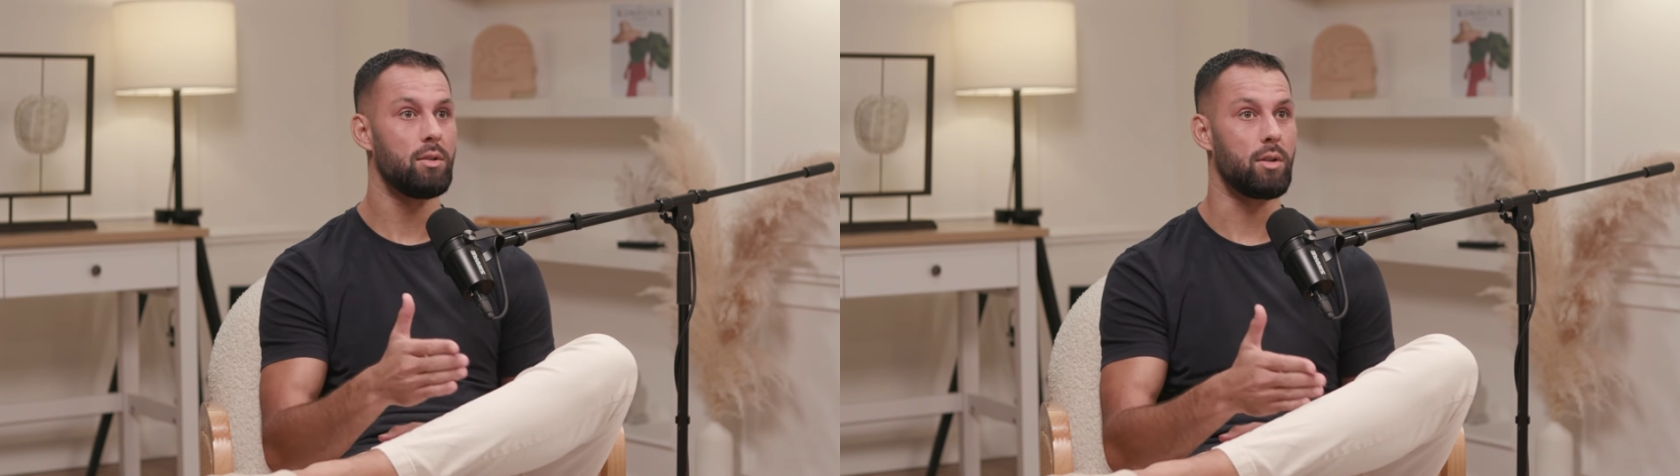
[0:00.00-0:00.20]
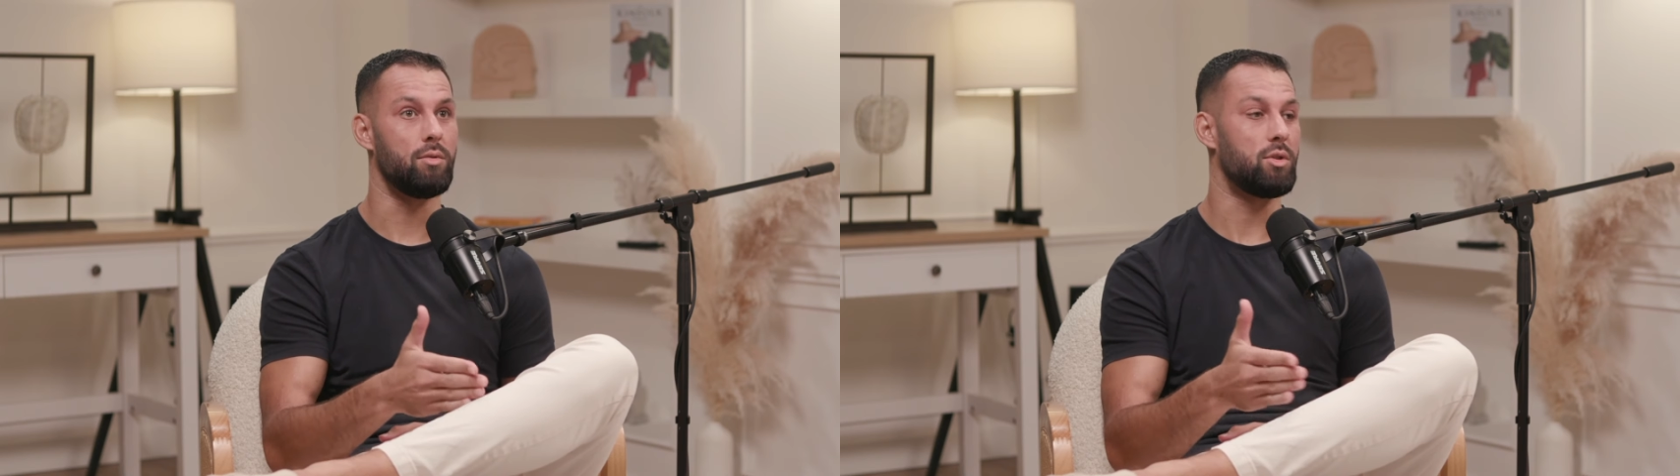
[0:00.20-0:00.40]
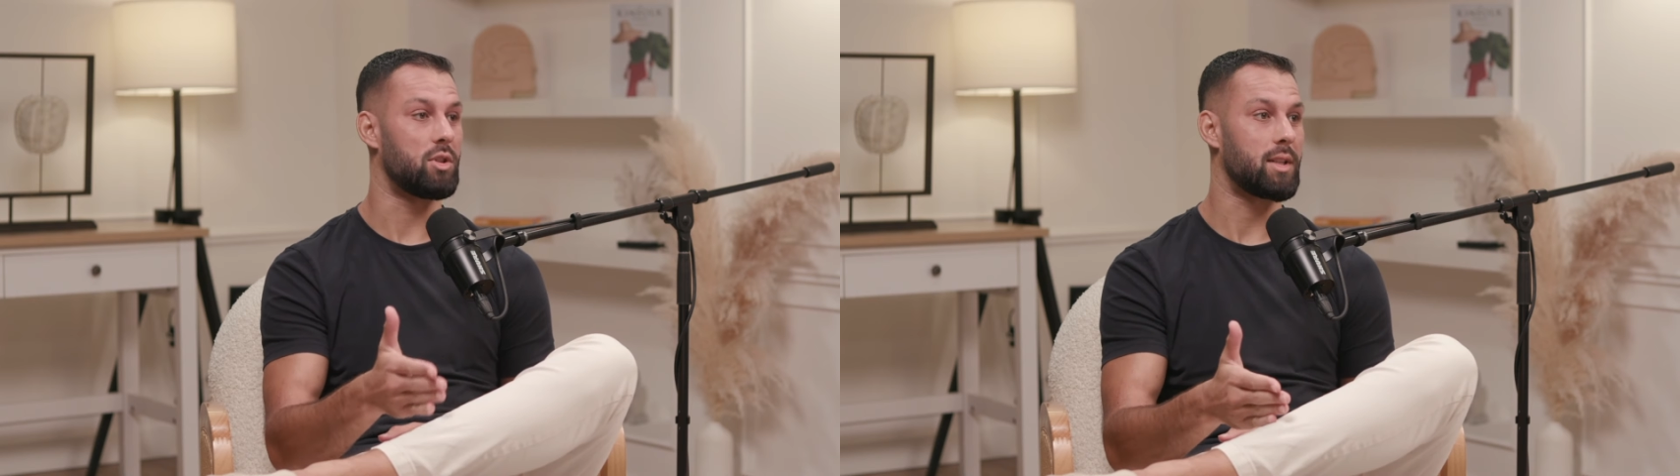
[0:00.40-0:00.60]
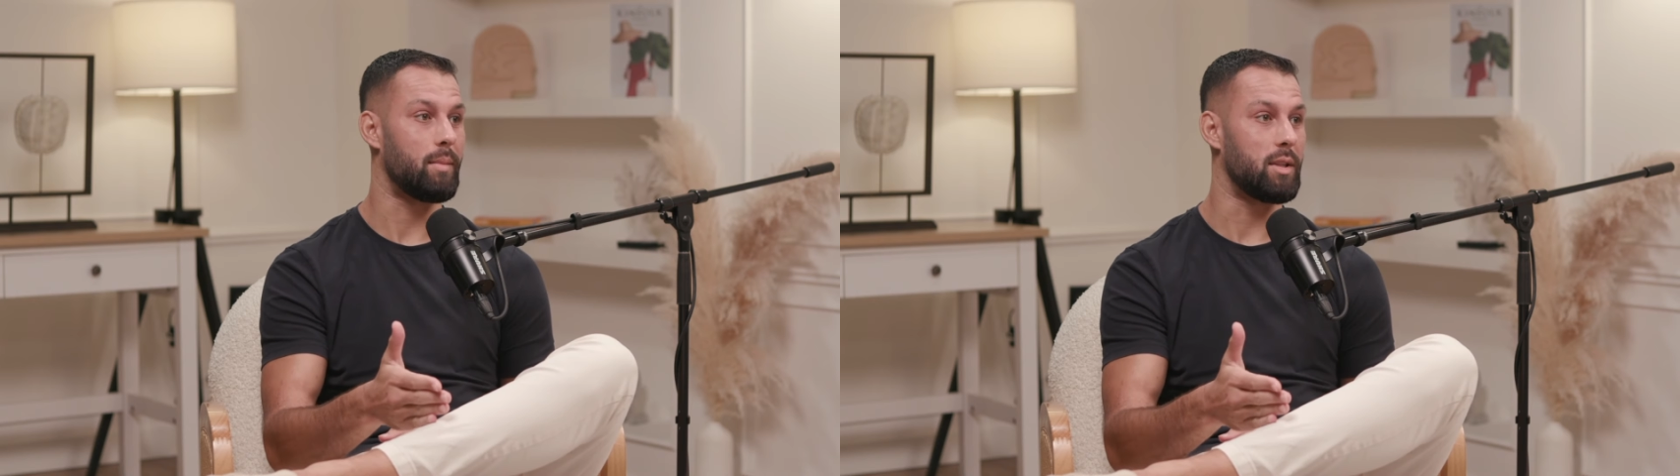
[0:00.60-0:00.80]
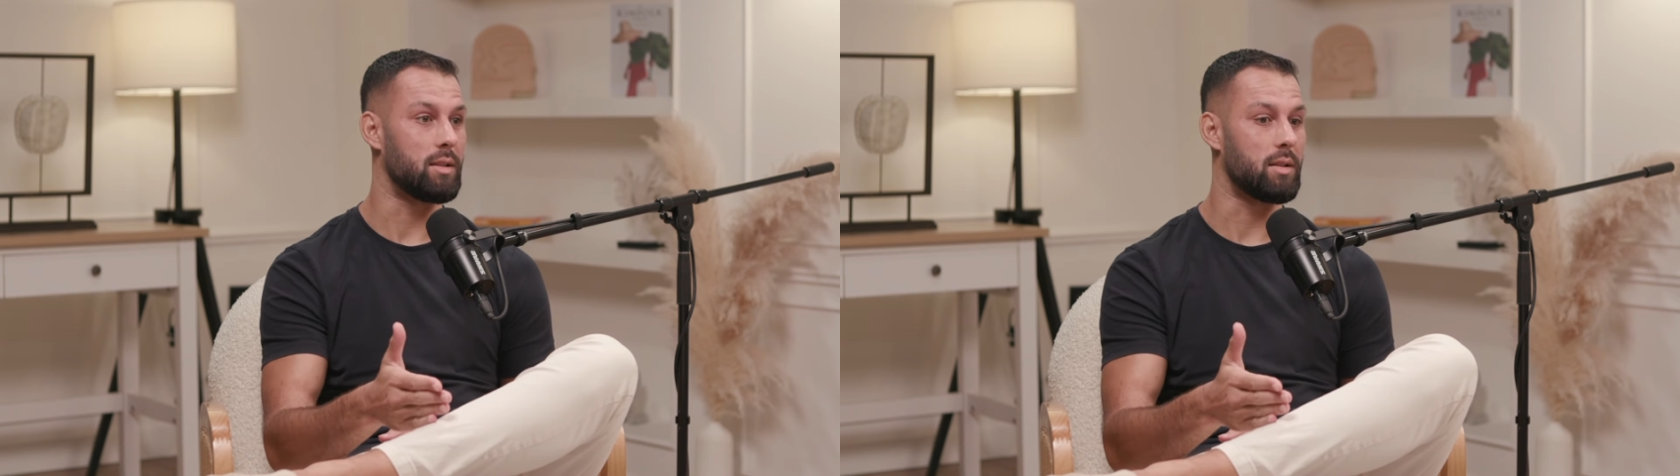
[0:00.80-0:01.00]
Don't just
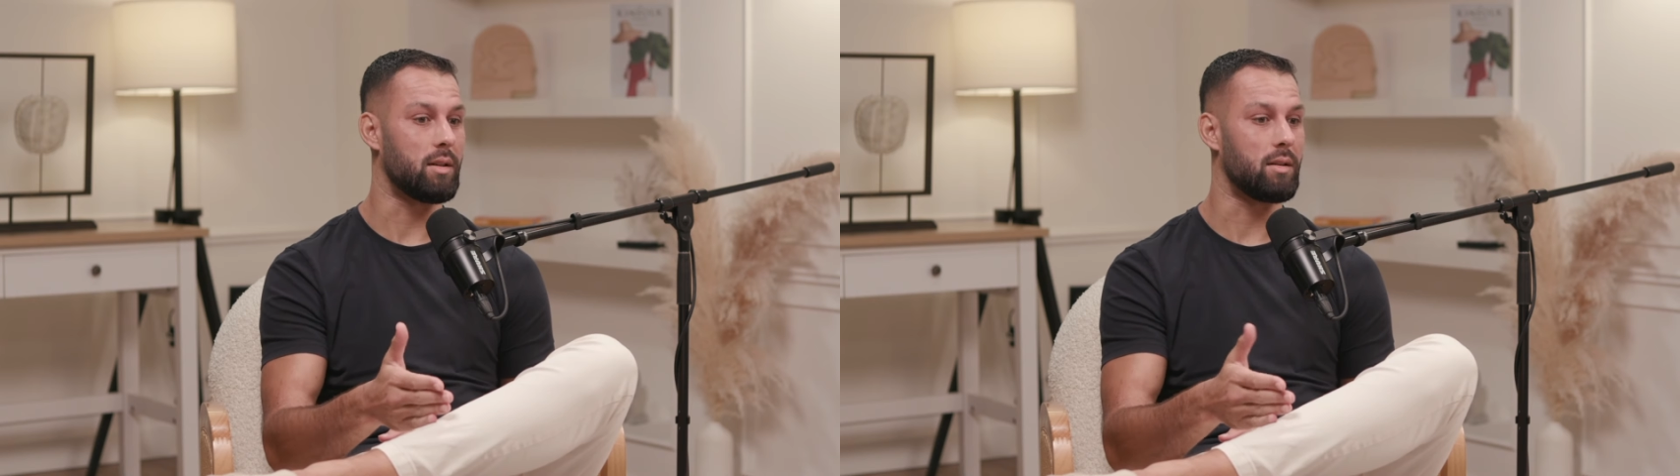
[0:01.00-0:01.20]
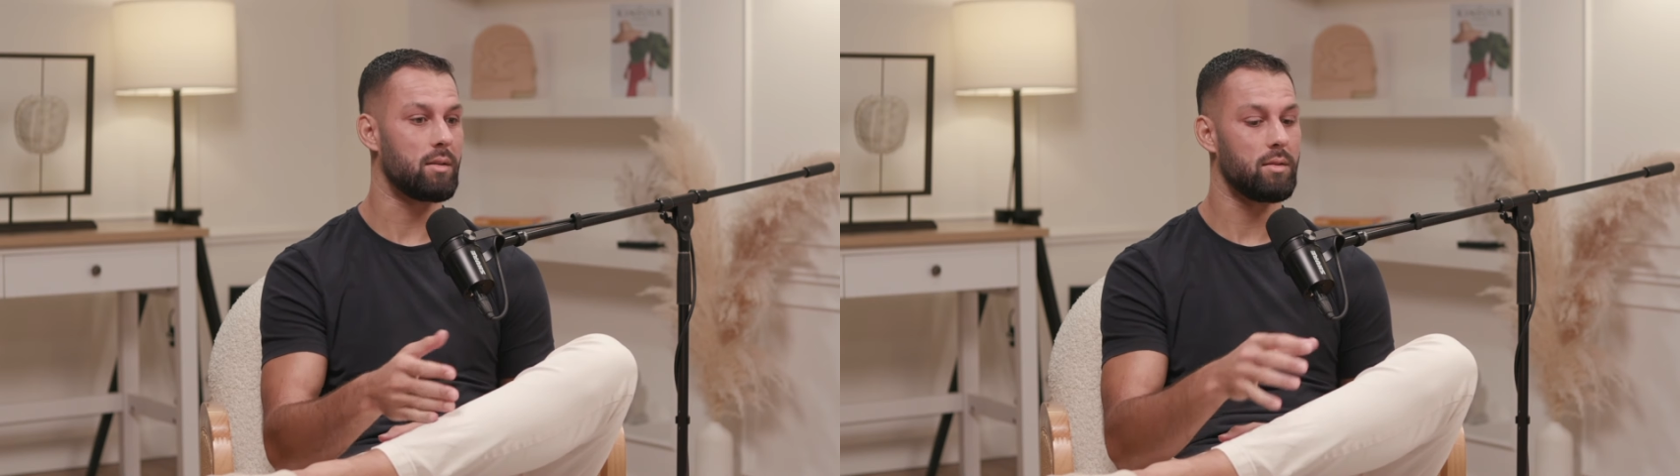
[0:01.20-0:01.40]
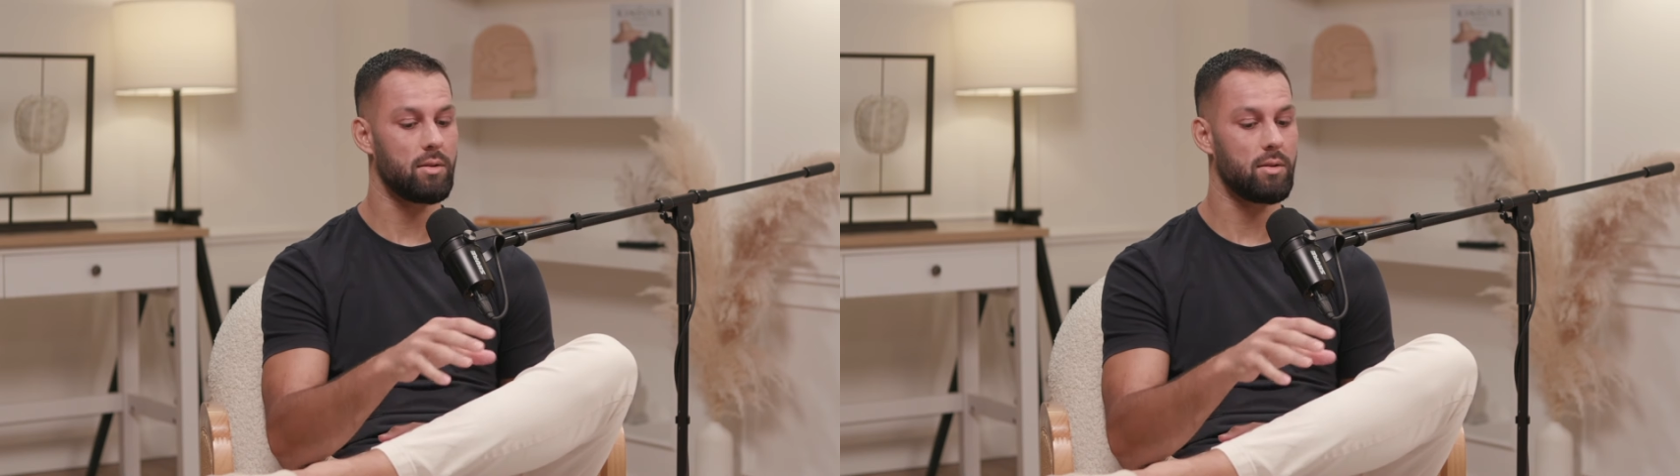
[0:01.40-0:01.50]
stab in the dark.